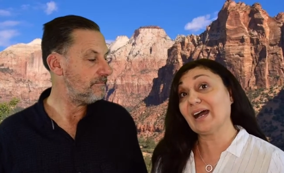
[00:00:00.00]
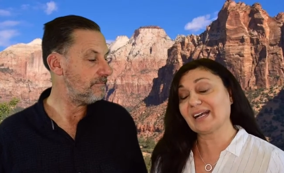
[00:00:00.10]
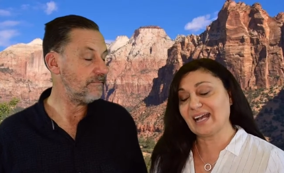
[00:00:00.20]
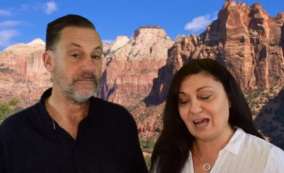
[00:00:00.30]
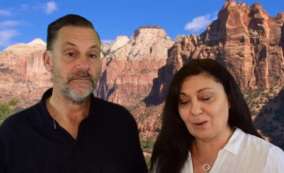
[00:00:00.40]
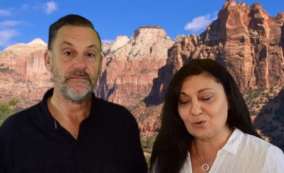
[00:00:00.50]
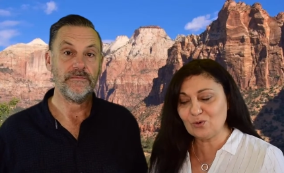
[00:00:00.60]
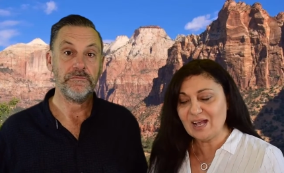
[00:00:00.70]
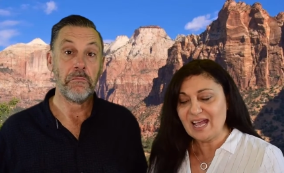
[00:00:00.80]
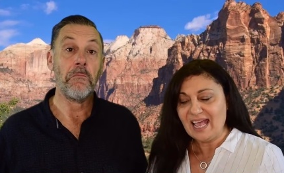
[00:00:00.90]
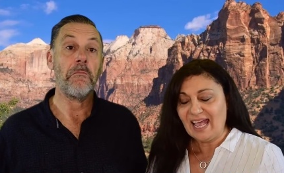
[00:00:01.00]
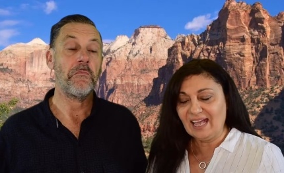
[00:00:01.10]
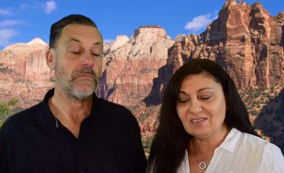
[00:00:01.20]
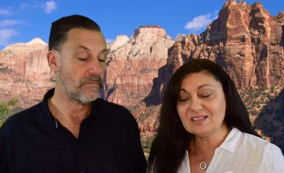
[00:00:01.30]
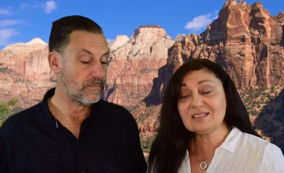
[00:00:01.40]
Speaker 1: Mount Carmel,
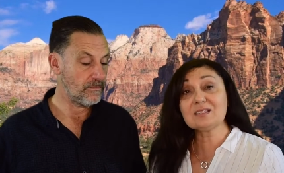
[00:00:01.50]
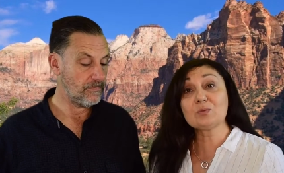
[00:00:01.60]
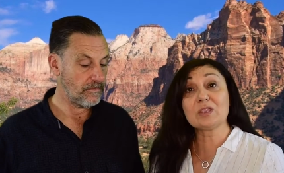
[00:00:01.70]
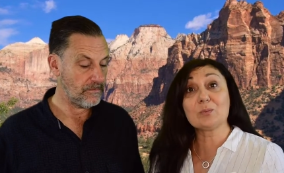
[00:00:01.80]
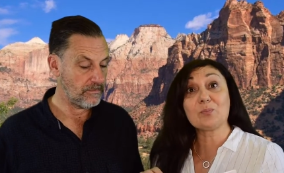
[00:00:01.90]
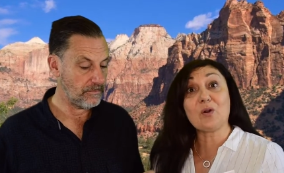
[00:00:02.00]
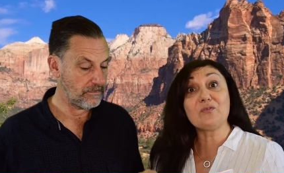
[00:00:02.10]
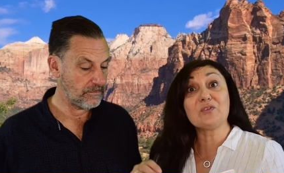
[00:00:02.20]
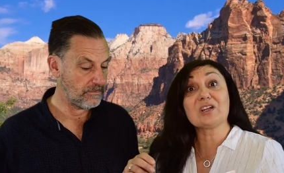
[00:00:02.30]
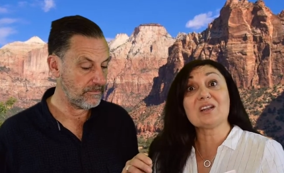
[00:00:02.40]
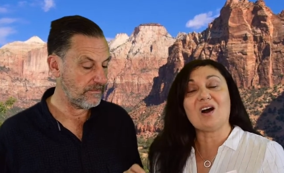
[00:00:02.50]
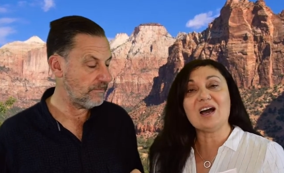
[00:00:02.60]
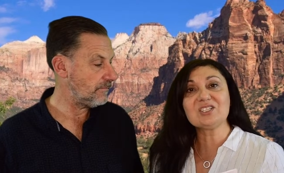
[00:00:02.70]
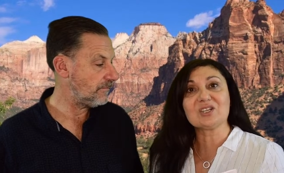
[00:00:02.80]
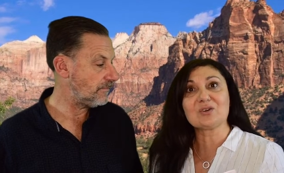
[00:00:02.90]
and this is where the prophet
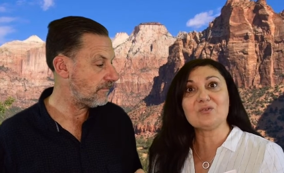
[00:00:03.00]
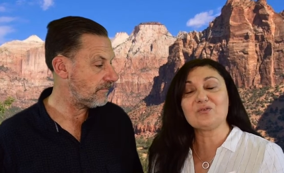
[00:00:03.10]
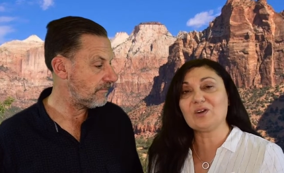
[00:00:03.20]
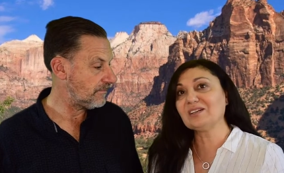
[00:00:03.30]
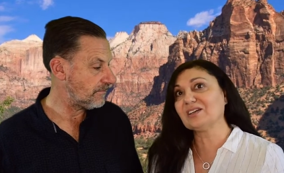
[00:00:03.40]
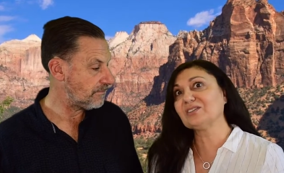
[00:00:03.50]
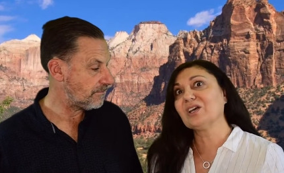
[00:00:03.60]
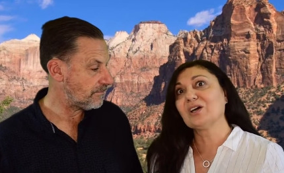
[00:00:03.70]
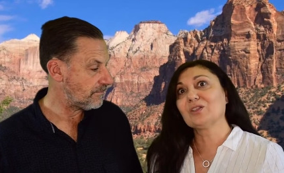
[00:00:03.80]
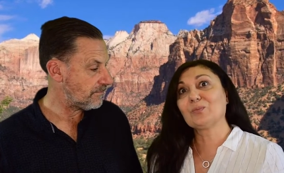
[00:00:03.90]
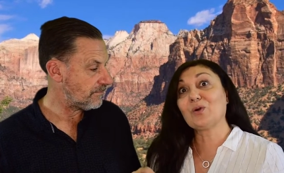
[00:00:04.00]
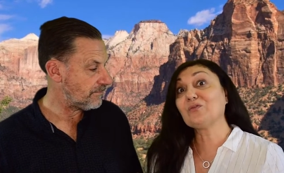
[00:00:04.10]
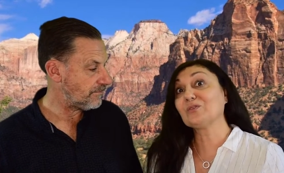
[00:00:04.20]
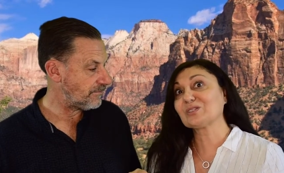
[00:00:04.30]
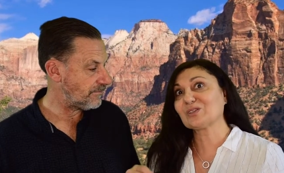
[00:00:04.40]
Elijah confronted the
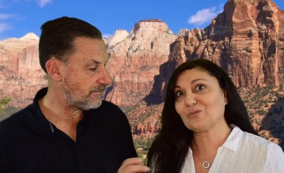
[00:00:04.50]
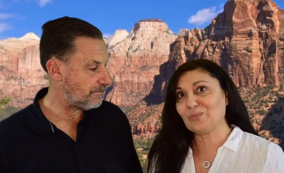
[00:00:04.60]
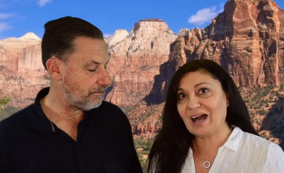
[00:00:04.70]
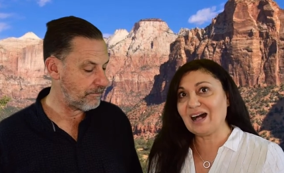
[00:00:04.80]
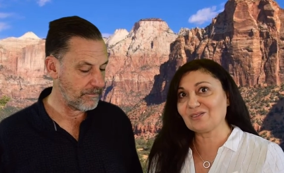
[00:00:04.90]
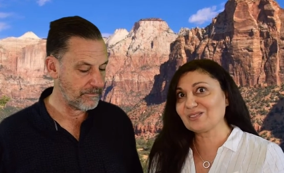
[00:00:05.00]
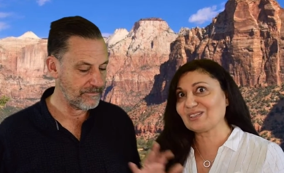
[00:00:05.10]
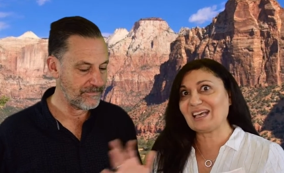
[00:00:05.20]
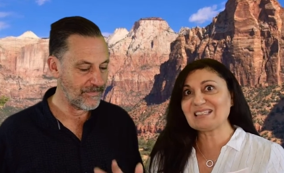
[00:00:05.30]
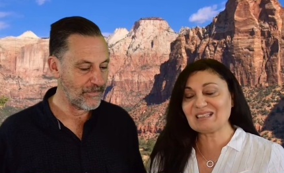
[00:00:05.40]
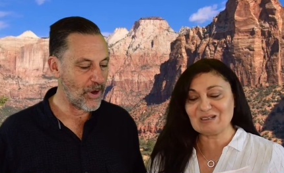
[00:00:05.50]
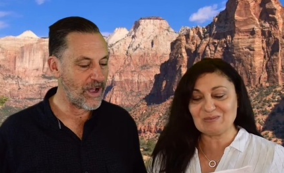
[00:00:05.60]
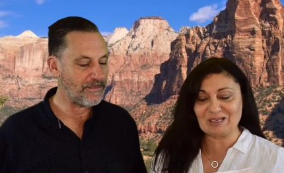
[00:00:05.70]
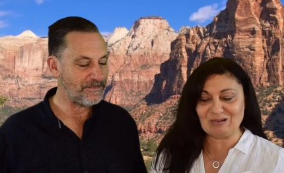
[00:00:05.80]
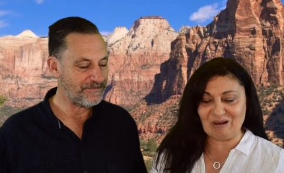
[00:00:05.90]
prophets of Baal. So that's going
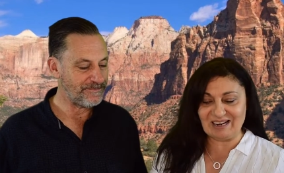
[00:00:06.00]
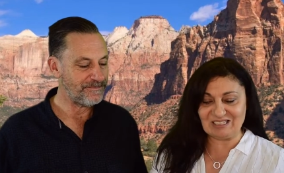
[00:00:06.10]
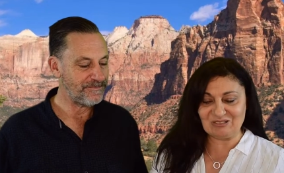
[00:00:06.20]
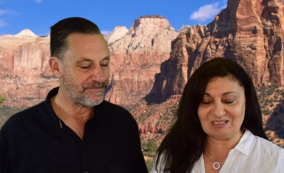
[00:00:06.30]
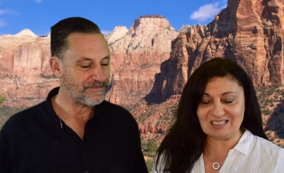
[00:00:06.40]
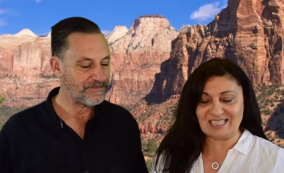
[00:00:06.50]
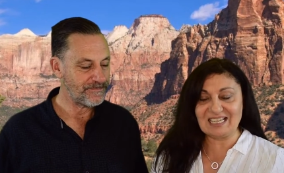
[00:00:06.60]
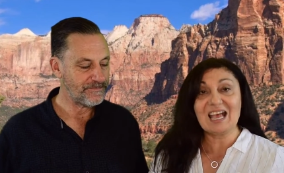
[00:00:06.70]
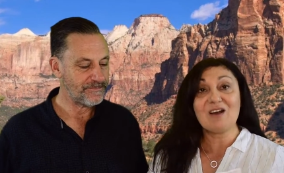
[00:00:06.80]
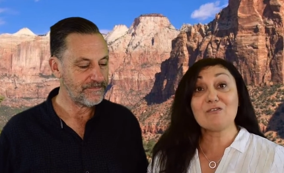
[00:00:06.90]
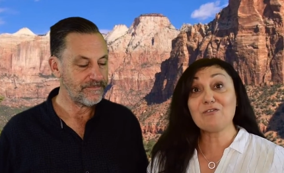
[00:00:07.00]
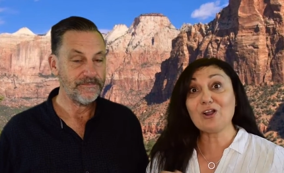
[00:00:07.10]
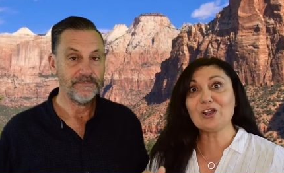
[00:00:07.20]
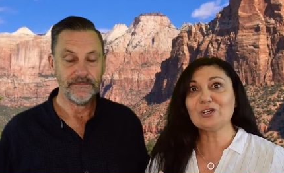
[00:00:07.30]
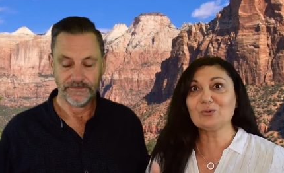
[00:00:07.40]
to be quite interesting.
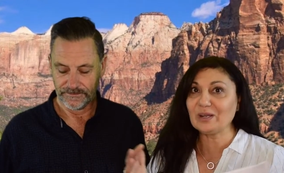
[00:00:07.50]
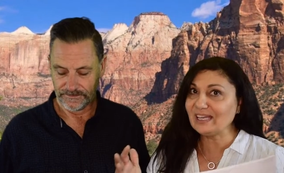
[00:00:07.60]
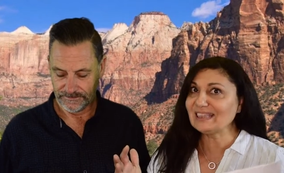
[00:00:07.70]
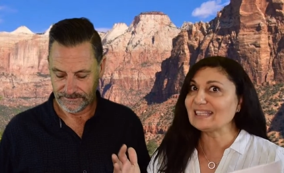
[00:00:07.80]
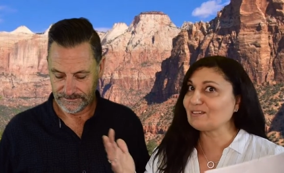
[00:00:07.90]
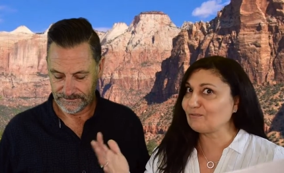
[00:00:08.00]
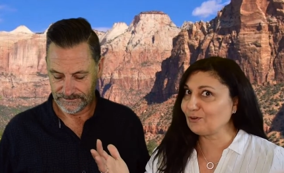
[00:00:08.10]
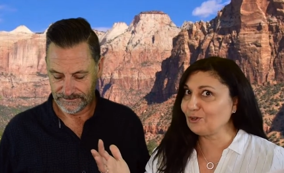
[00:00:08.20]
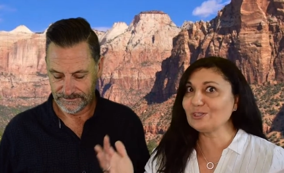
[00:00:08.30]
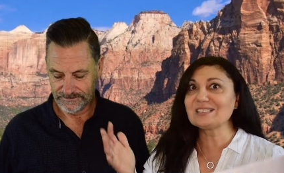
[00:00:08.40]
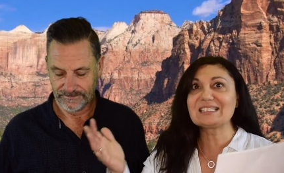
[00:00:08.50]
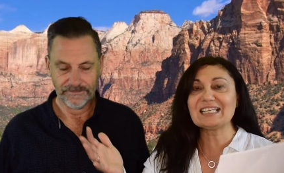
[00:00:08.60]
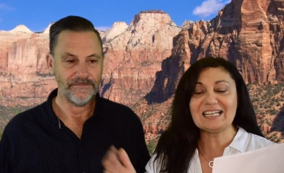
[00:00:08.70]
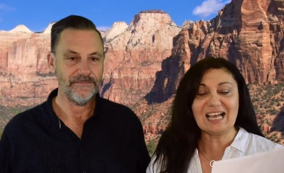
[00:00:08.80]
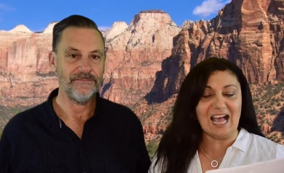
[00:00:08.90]
Followed with food,
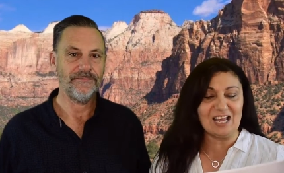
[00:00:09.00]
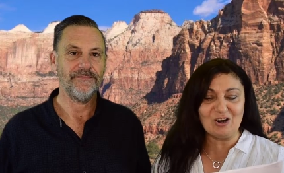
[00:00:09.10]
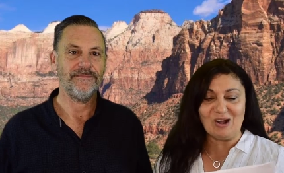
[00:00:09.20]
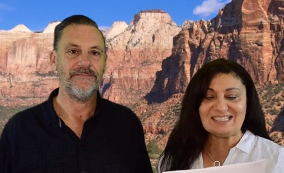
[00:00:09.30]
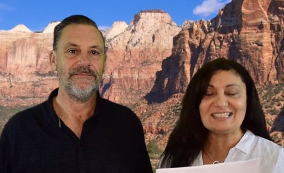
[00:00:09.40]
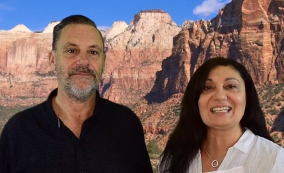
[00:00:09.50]
dinner, a nice